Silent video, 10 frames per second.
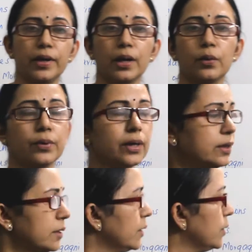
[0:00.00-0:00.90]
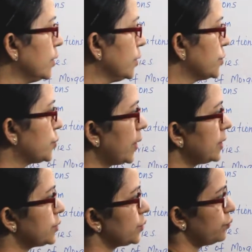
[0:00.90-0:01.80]
around
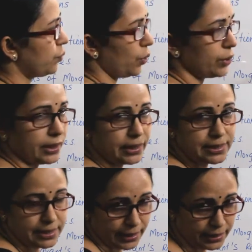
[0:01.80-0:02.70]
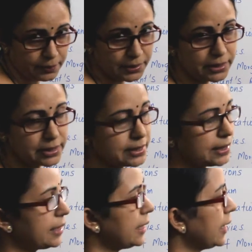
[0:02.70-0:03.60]
12 to 14 centimeters
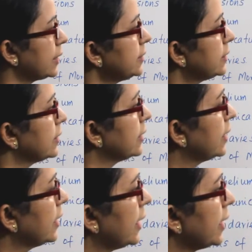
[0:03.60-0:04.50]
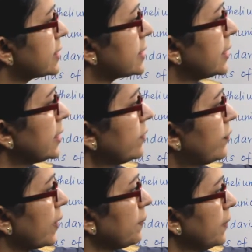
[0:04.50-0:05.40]
in length, extending
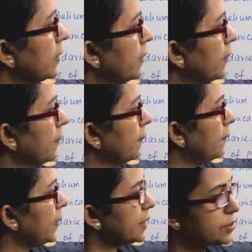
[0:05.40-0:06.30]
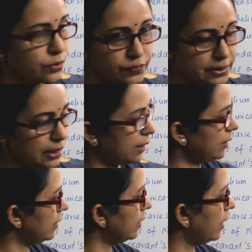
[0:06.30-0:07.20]
from base of
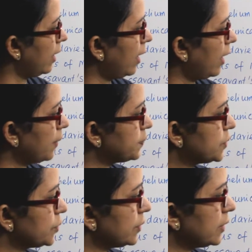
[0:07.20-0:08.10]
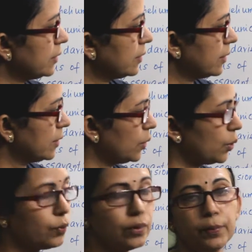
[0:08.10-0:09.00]
skull up to the
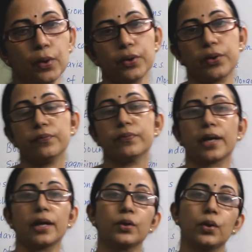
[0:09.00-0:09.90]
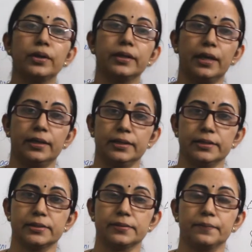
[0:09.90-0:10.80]
lower border of cricoid
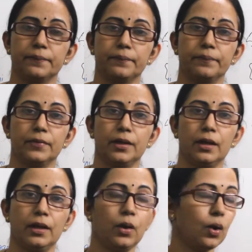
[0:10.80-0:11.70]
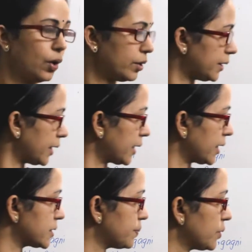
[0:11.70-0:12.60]
cartilage, or that
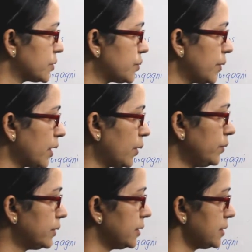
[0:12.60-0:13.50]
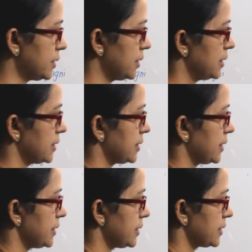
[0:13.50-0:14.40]
corresponds to around this
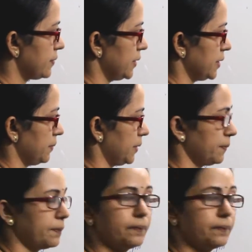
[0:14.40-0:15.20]
C6 vertebra.